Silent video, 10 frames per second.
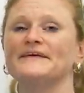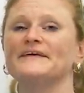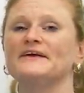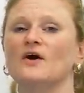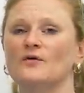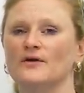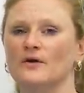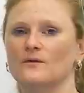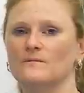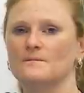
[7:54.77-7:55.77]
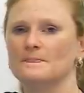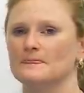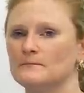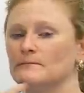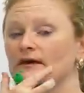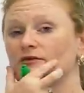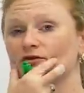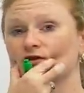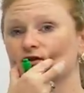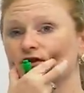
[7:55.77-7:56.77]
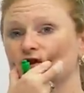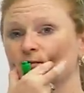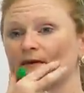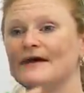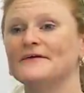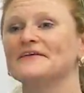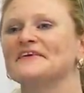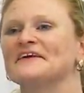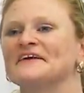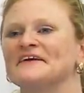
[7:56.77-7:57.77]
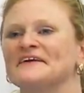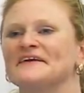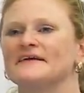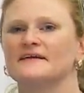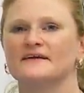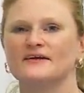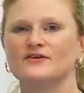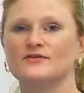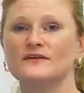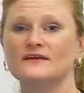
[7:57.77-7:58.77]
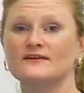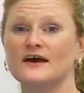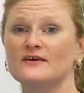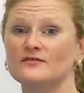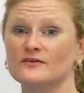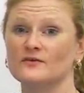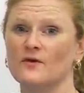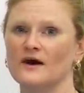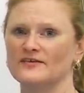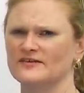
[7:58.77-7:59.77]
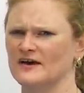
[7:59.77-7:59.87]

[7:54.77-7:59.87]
yo yo. Make sure that your mouth is really tight for the wise.